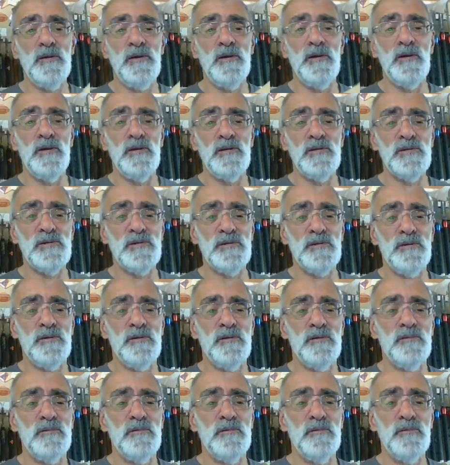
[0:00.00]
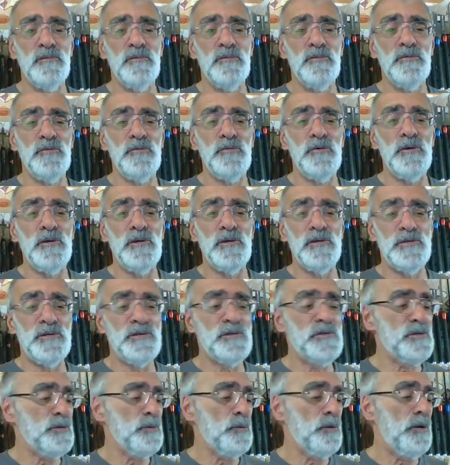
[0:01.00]
it's three
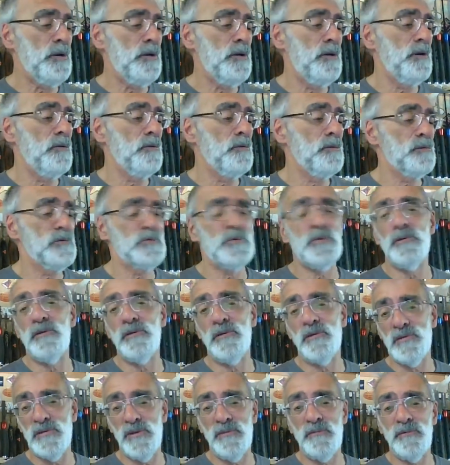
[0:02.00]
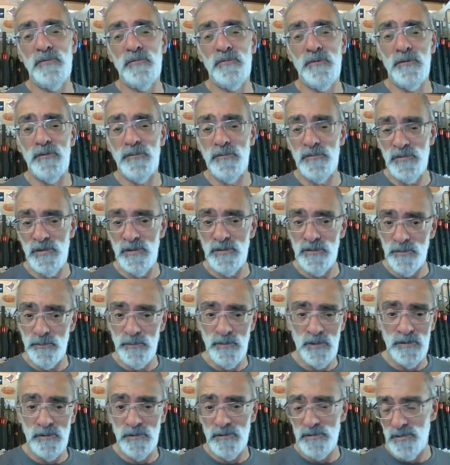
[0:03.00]
inches square or 20 75
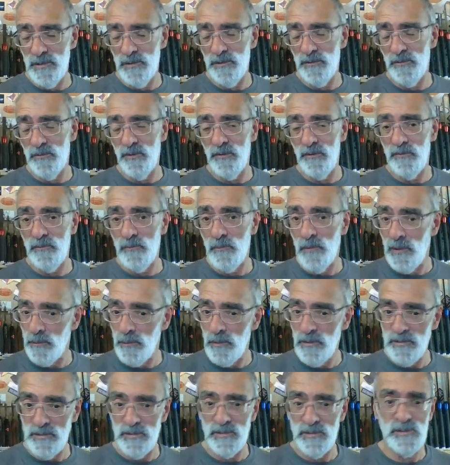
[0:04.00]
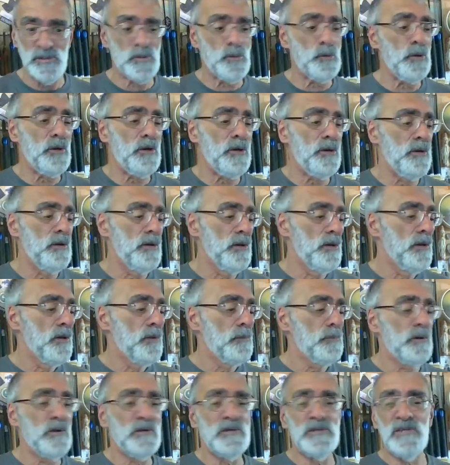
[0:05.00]
centimeter uh, 75 uh, millimeters square
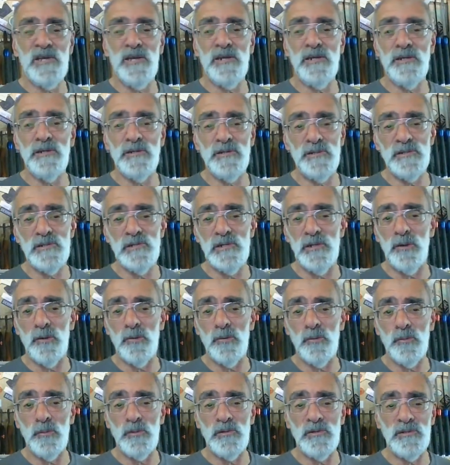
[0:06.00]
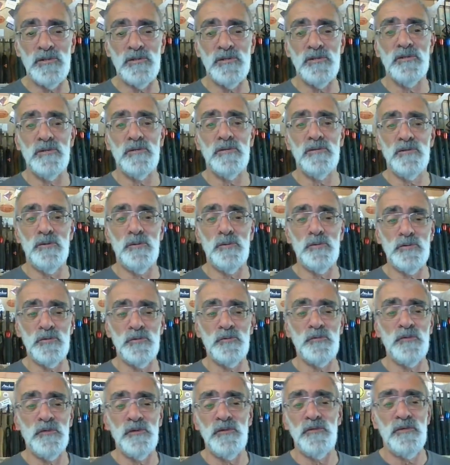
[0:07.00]
by 10 inches long which is
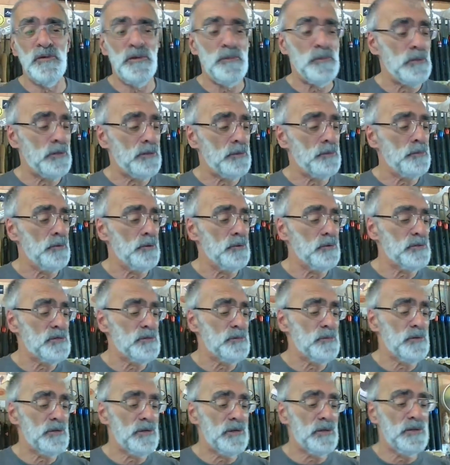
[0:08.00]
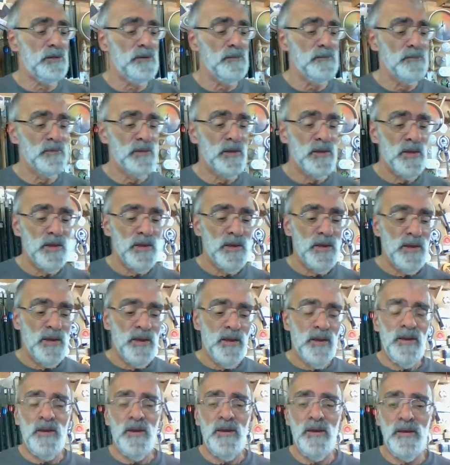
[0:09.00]
250 mil approximately
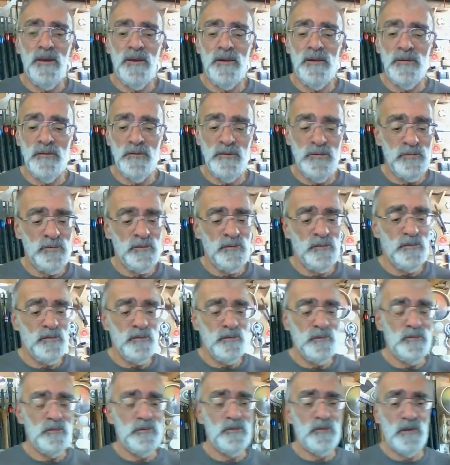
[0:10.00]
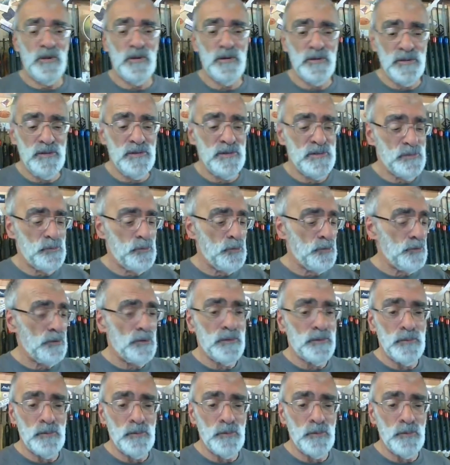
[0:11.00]
and that is what I'm